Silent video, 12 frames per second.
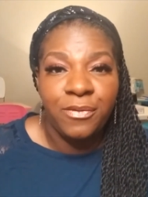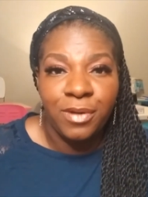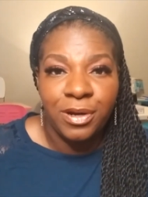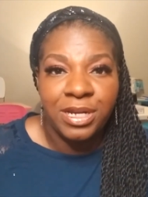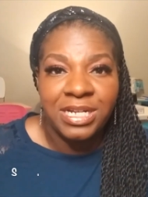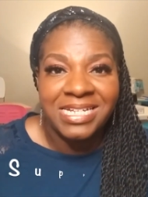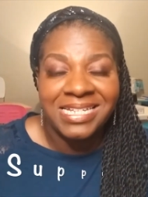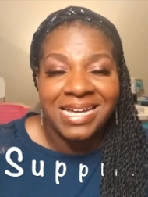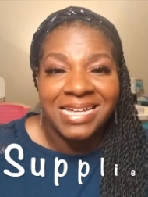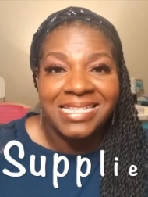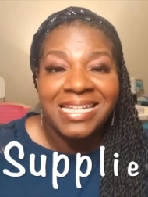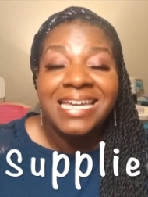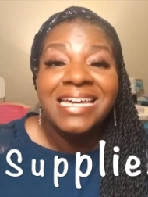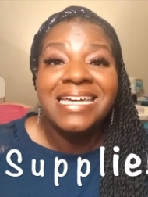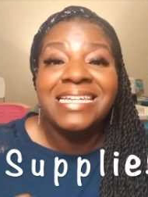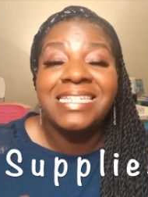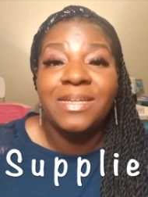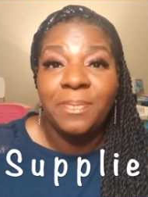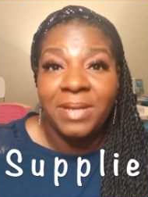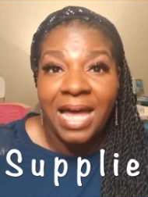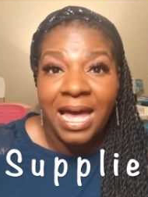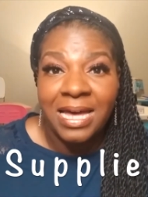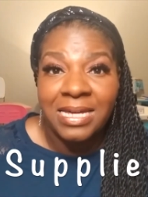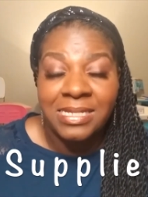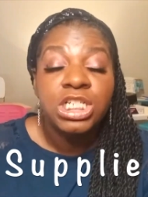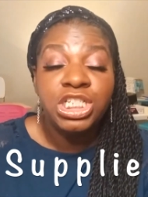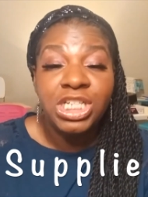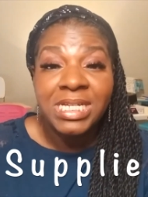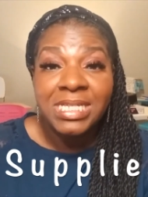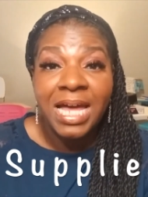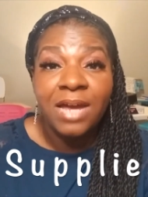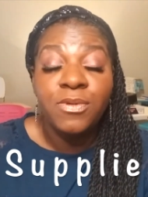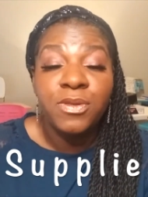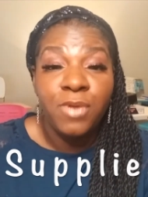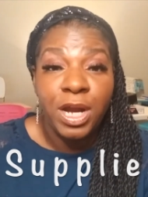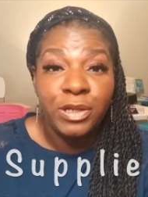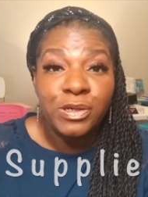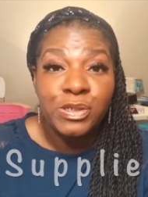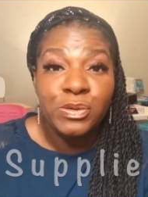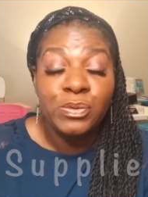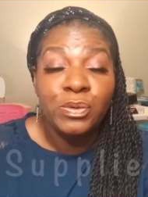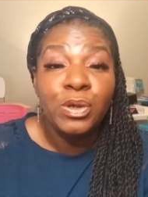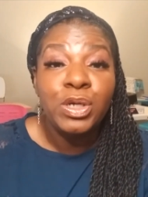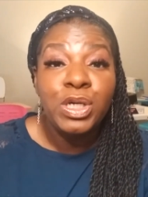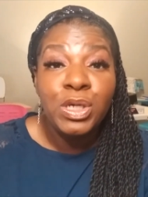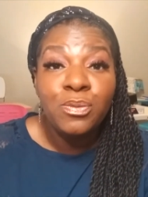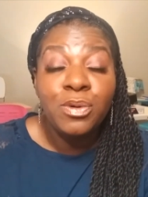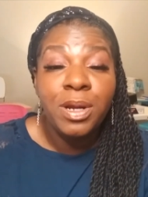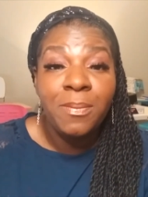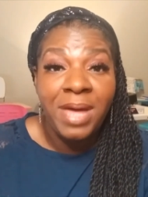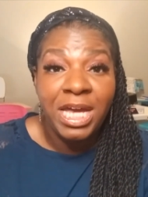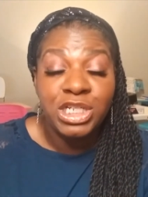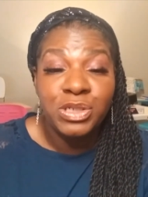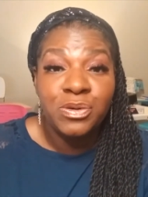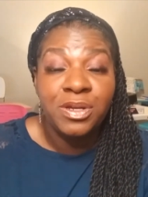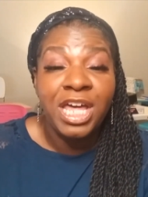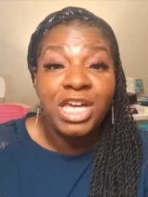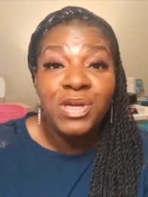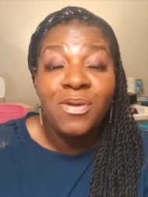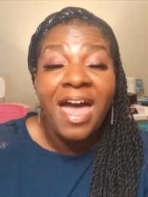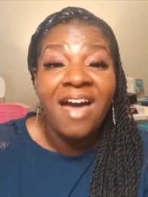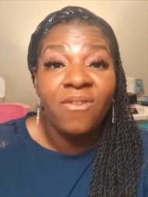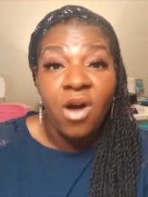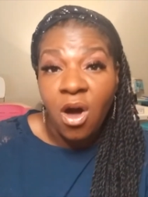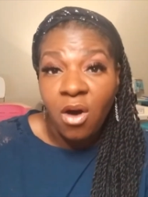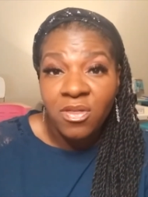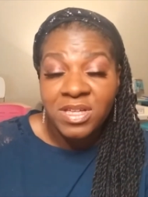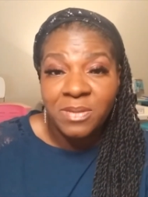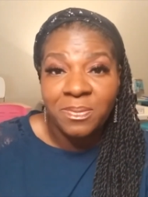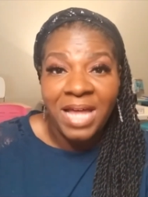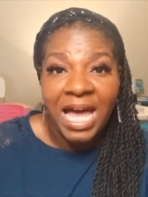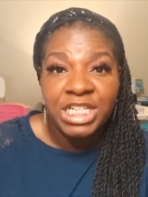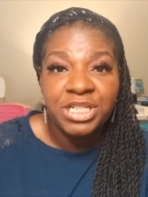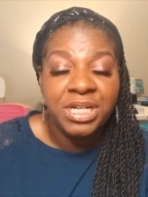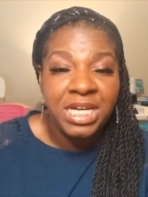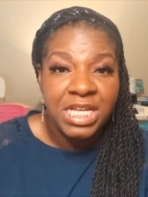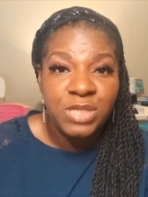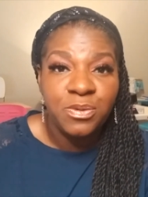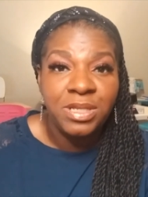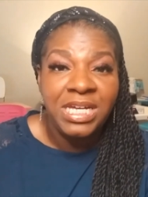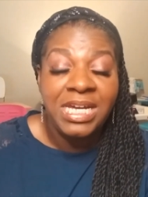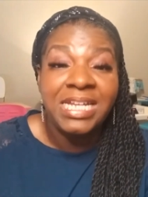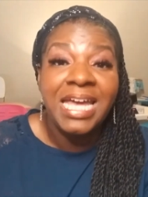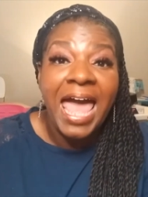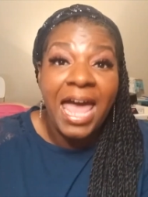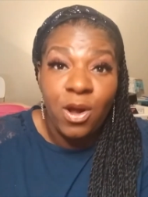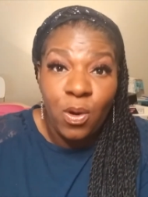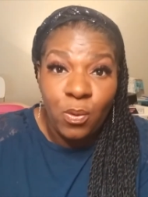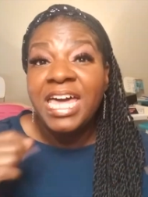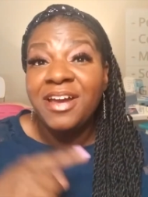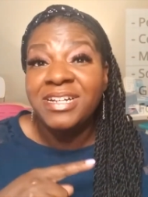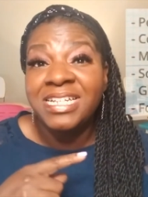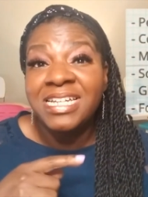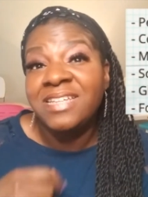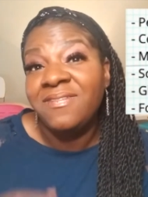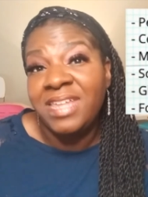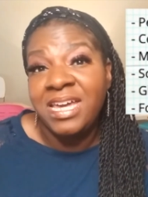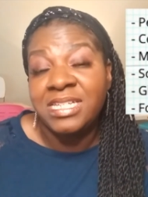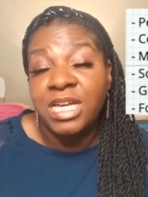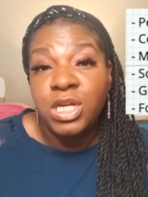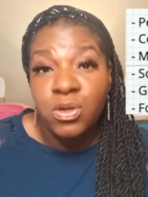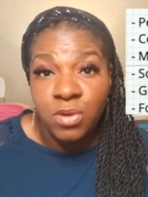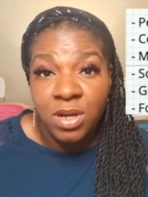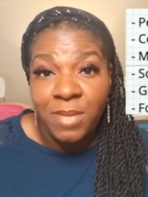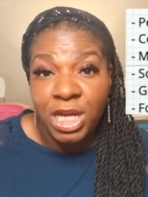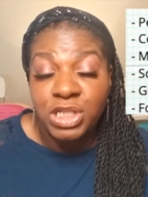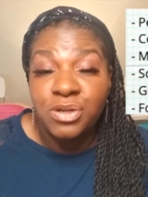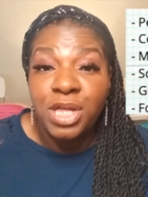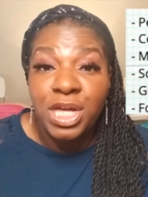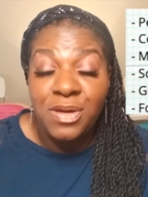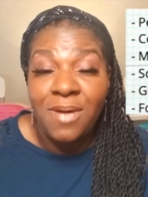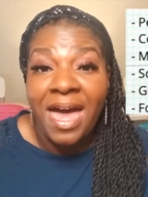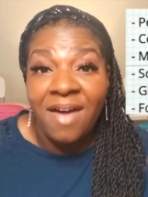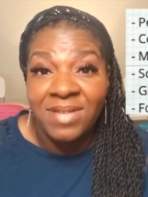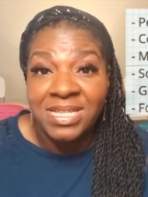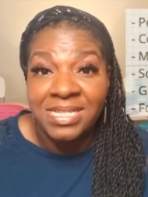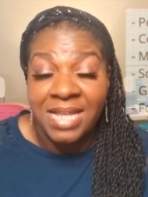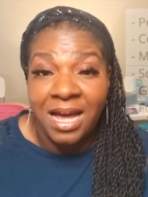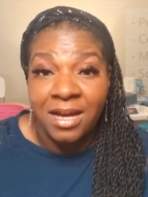we're going to discuss is supplies. Just like with regular school, you want to make sure that you have all the supplies your kids will need at home. Here's a list of things that you want to make sure that you have in stock.